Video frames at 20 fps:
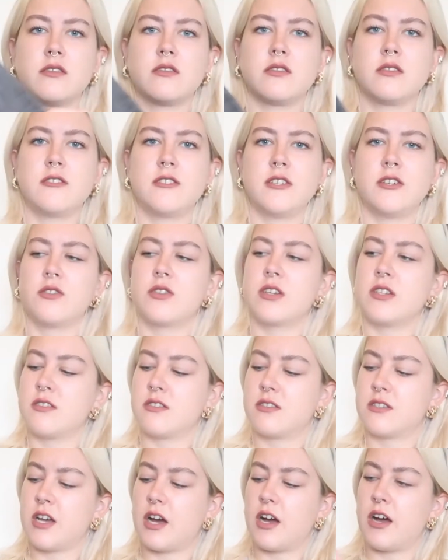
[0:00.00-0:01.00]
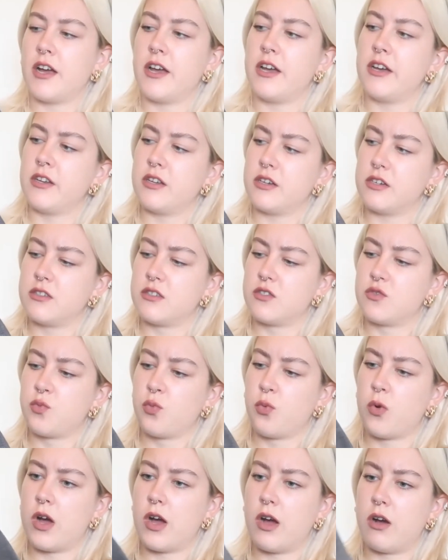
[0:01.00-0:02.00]
silk inside as
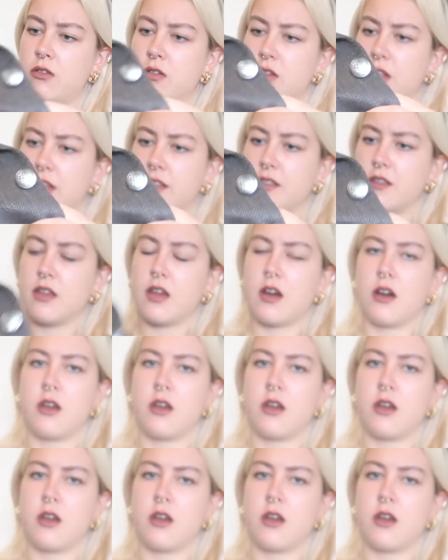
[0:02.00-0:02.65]
well, like the